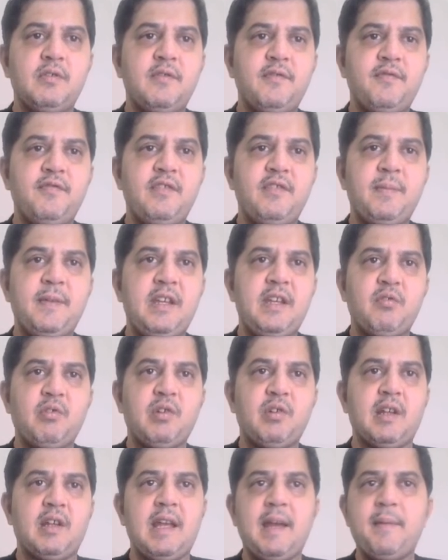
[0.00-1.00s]
will be equal
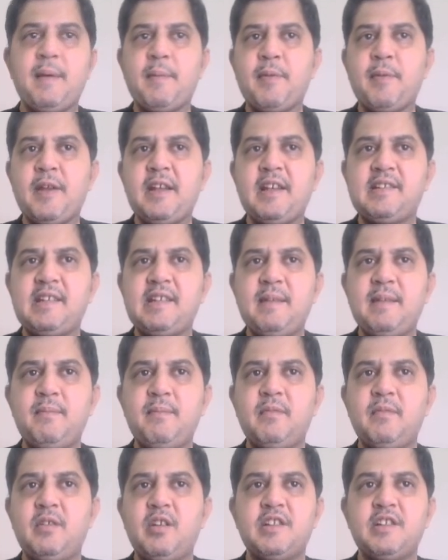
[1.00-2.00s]
to L. I am applying the same
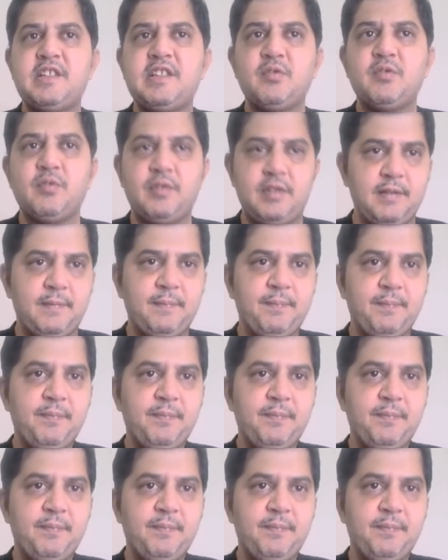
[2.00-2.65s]
logic over here.